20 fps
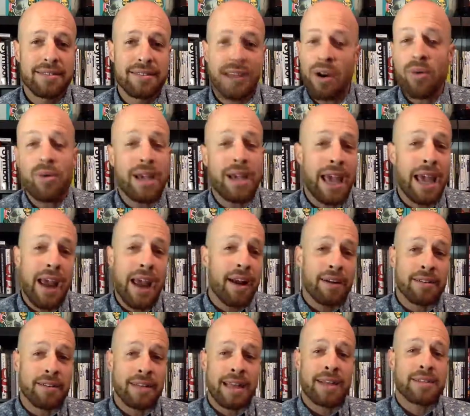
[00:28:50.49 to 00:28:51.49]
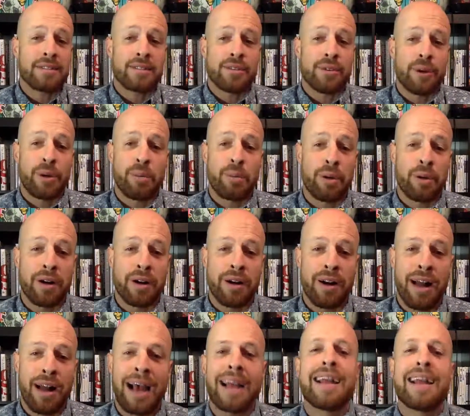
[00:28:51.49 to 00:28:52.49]
They don't care that it's screen printed
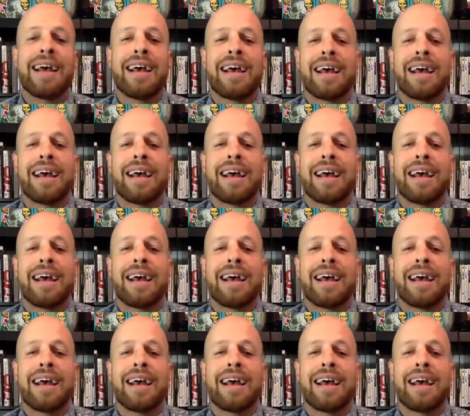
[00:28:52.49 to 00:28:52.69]
or not.